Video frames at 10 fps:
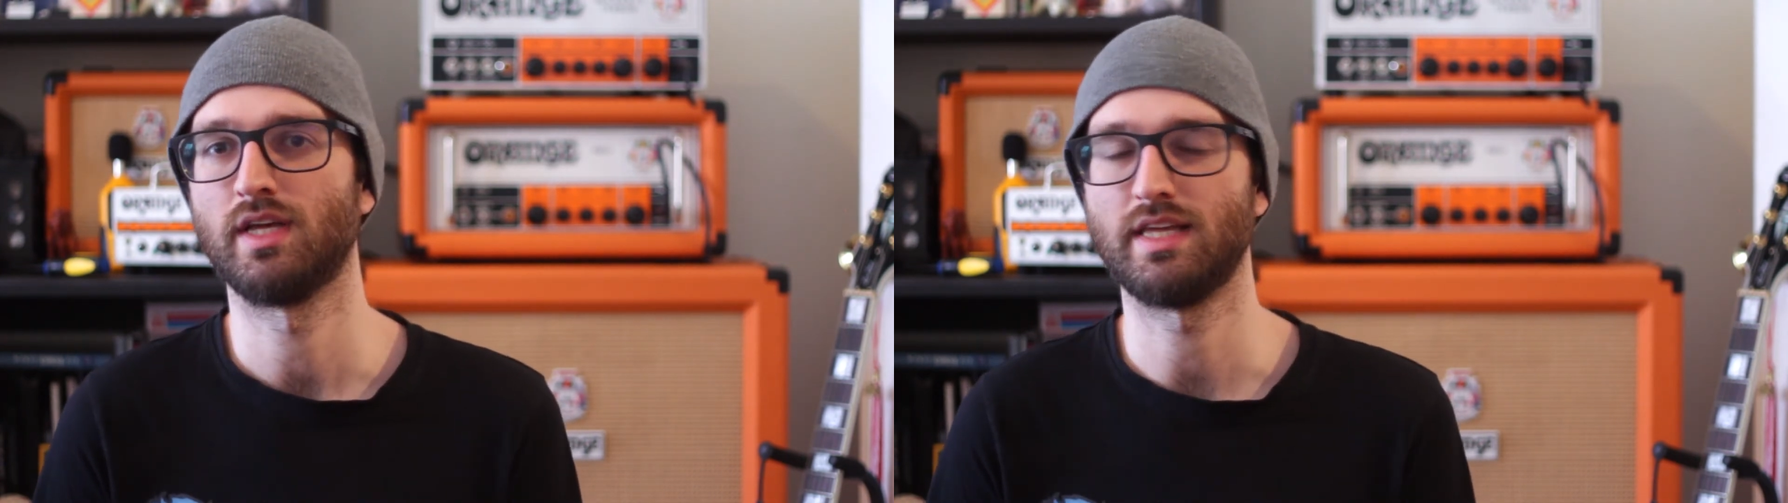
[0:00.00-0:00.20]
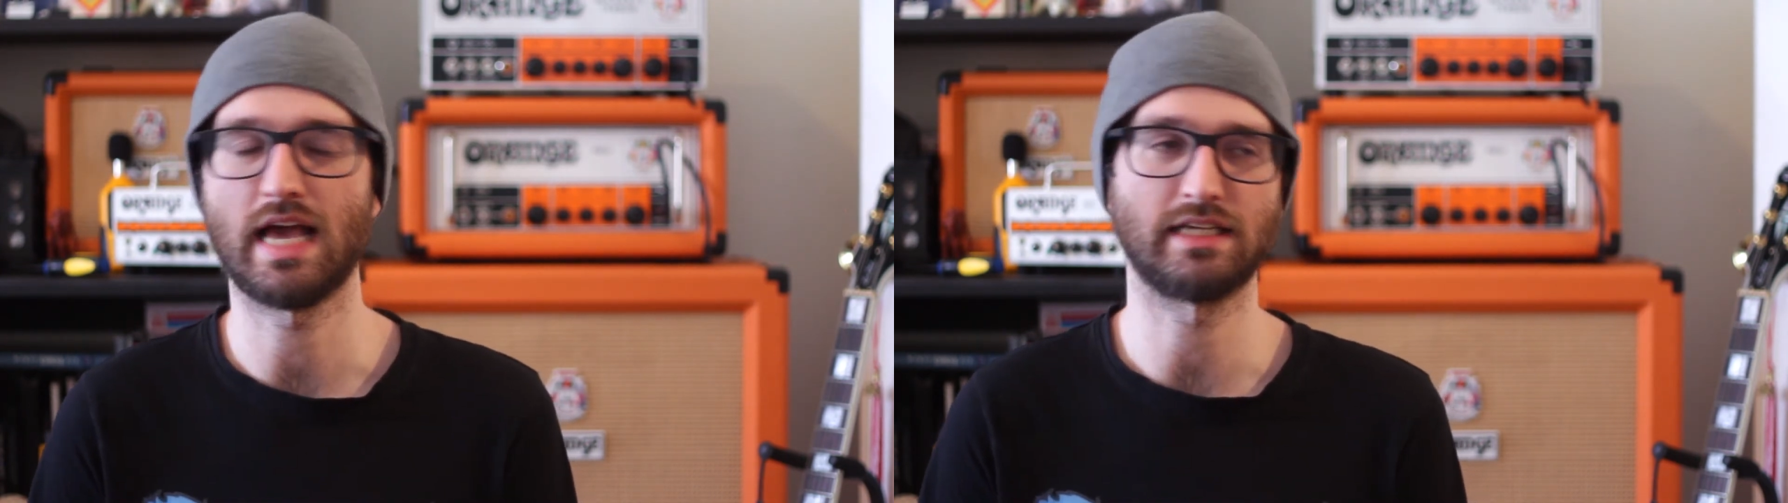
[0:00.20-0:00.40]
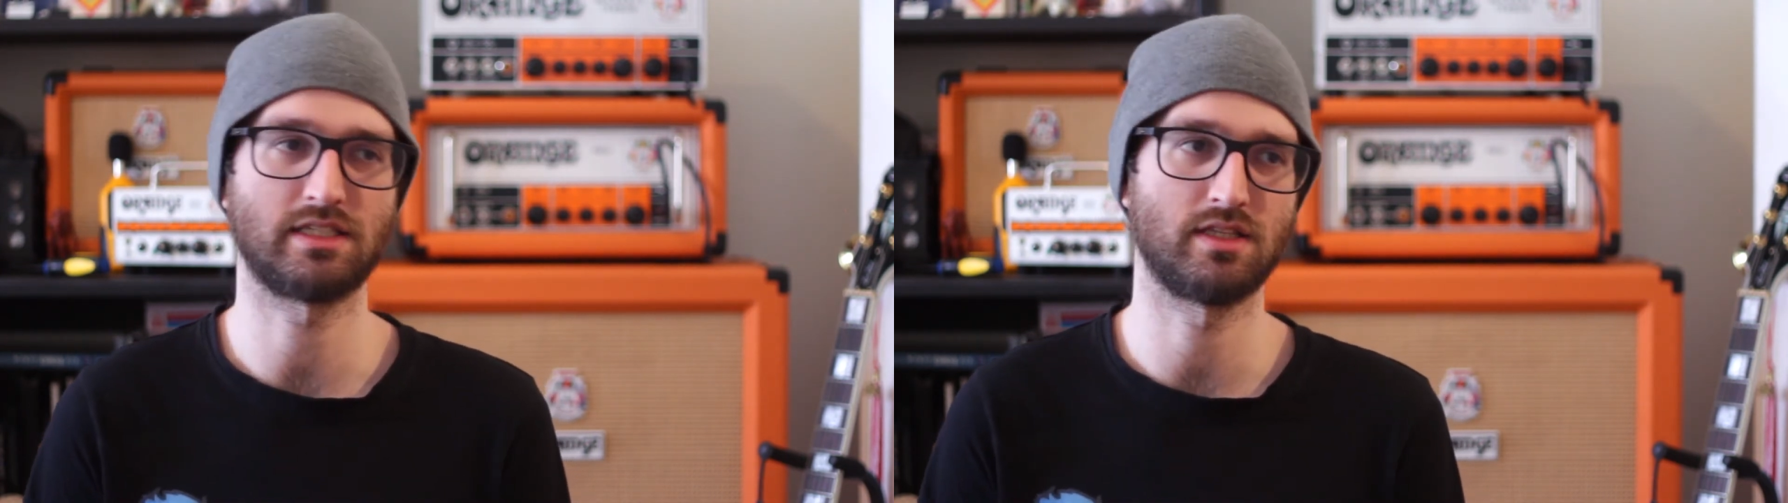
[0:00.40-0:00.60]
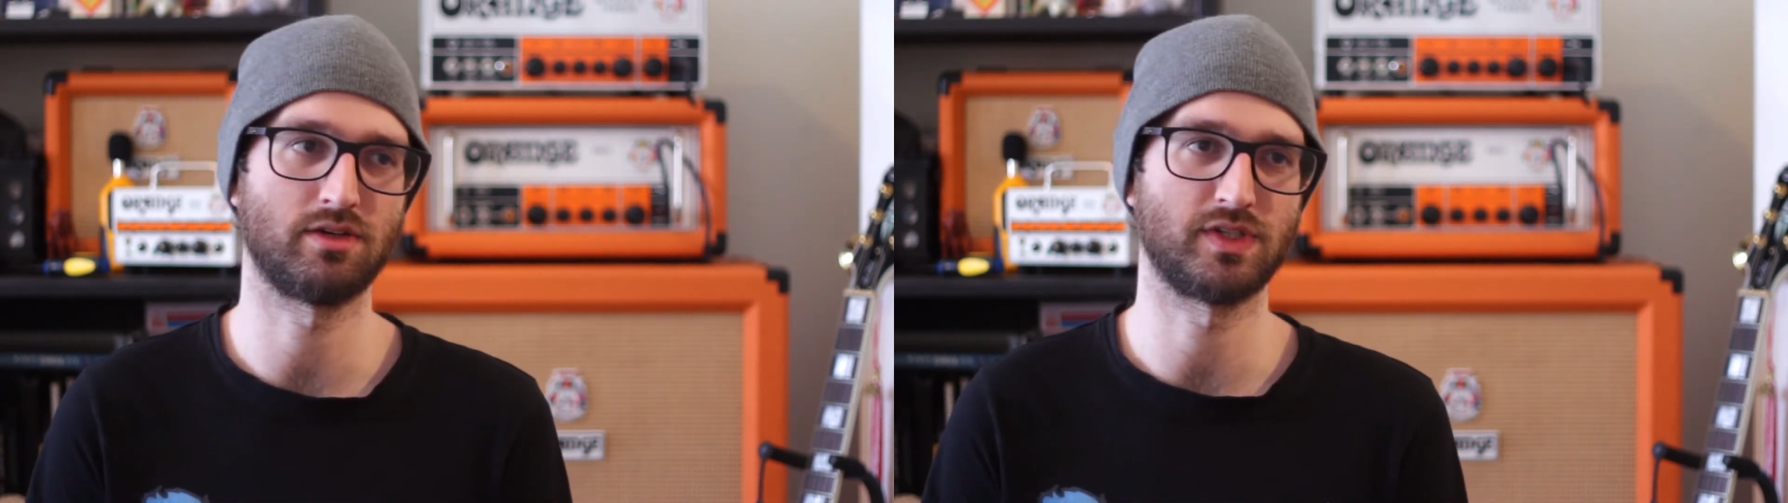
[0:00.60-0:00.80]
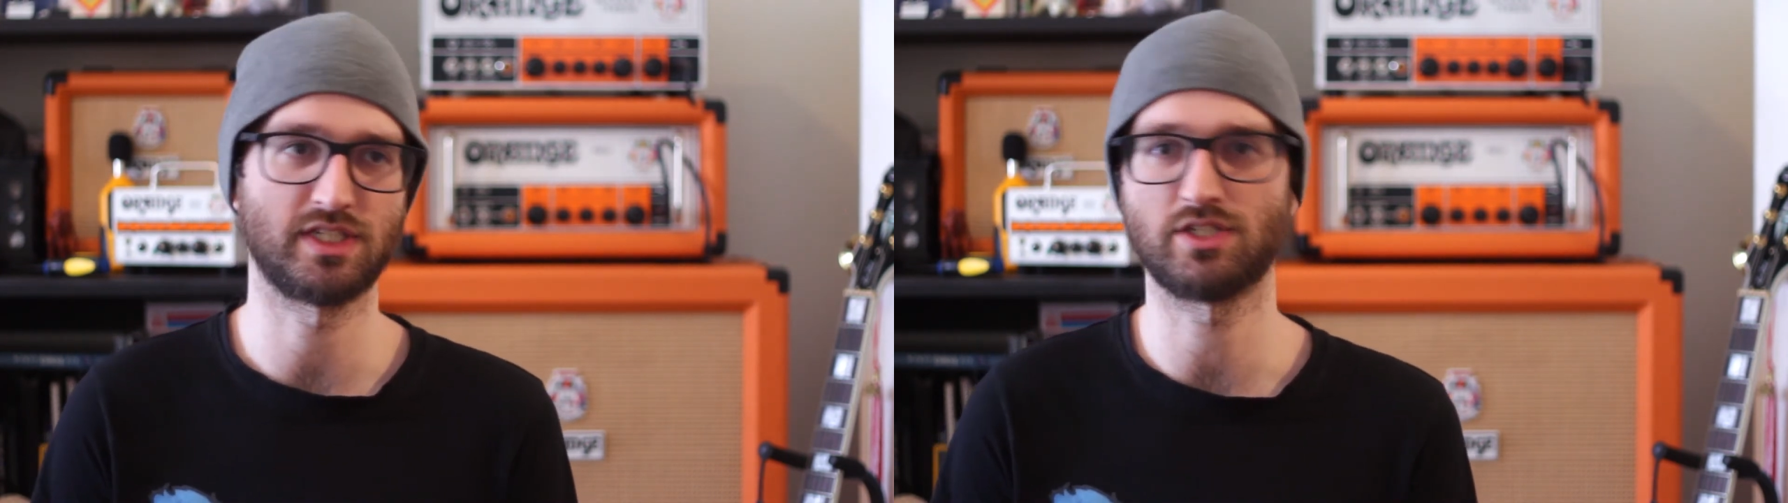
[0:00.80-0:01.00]
Yes, the
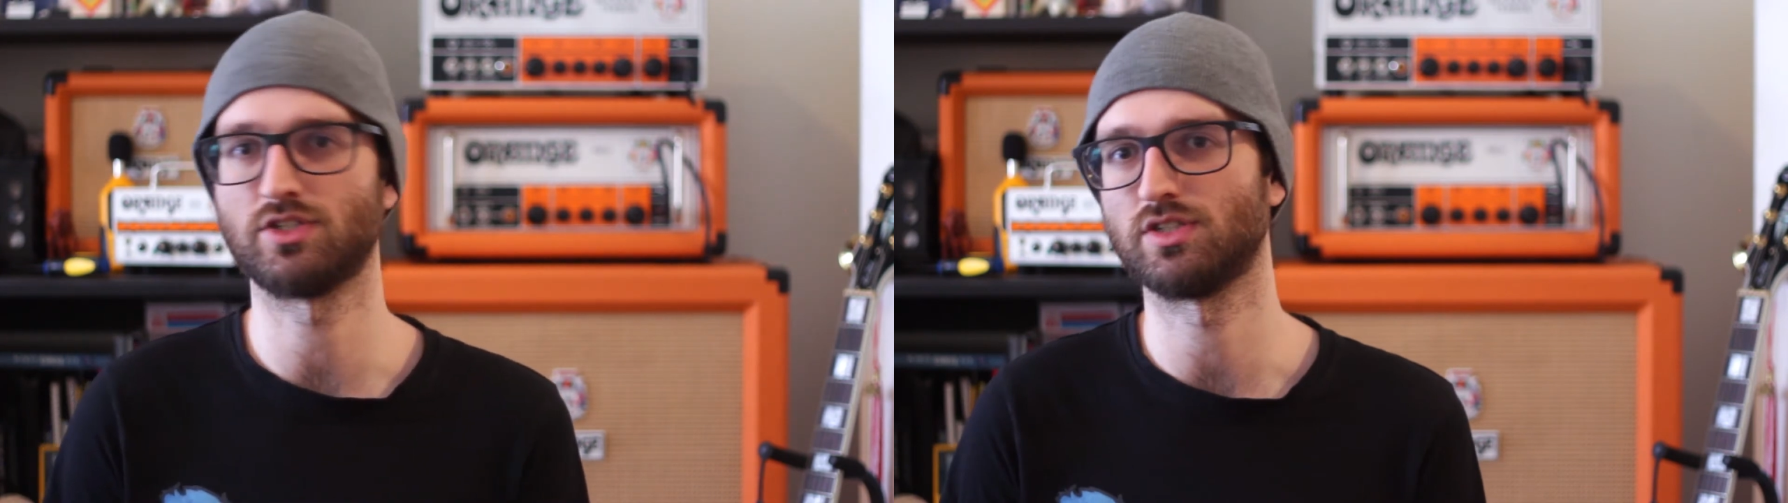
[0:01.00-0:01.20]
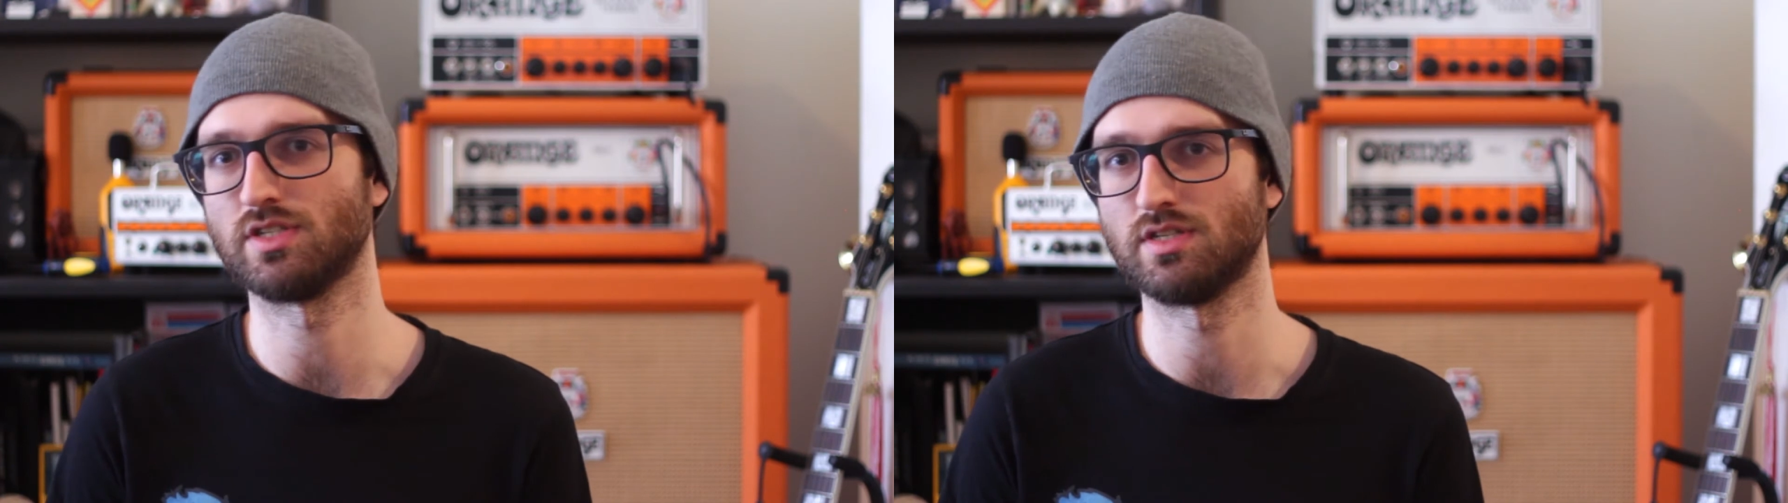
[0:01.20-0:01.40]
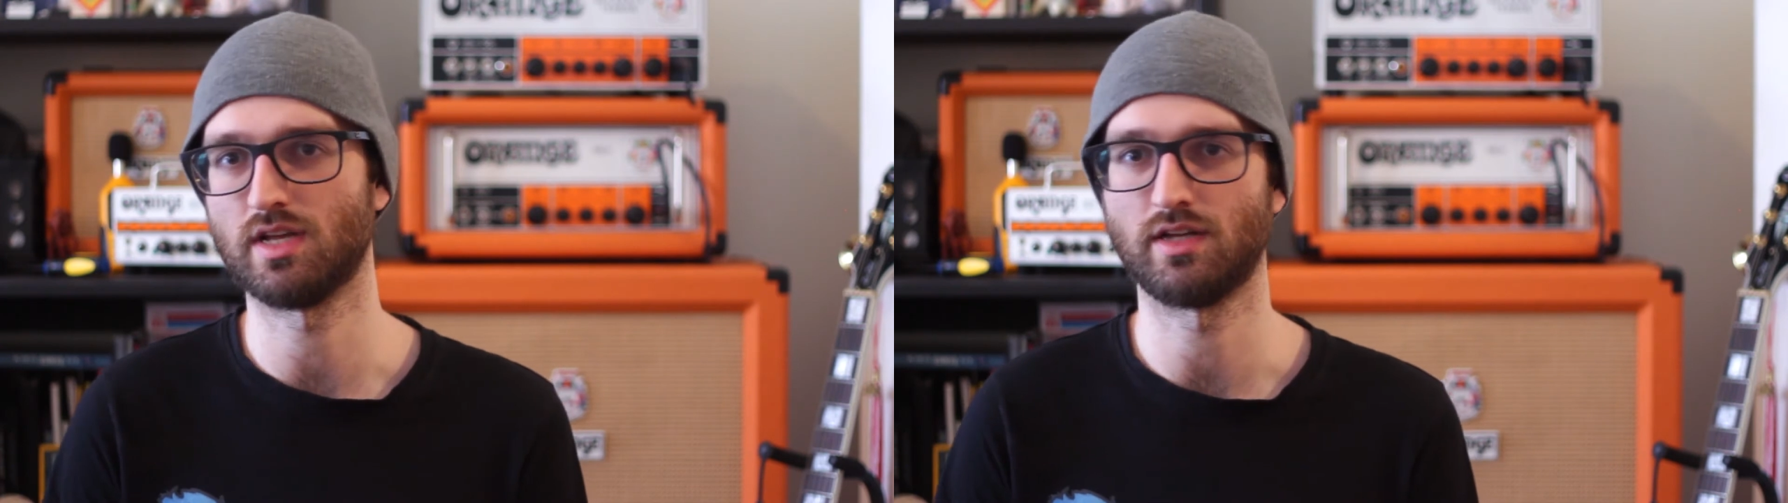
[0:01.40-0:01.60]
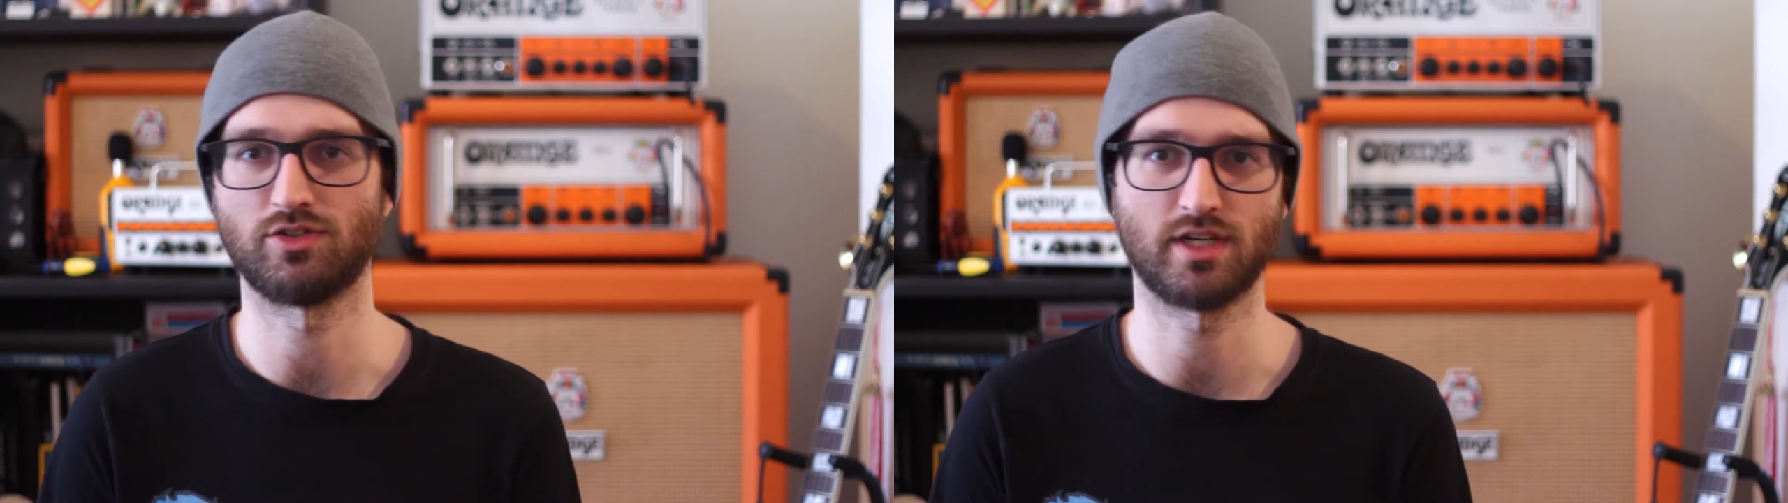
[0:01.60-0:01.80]
resistors and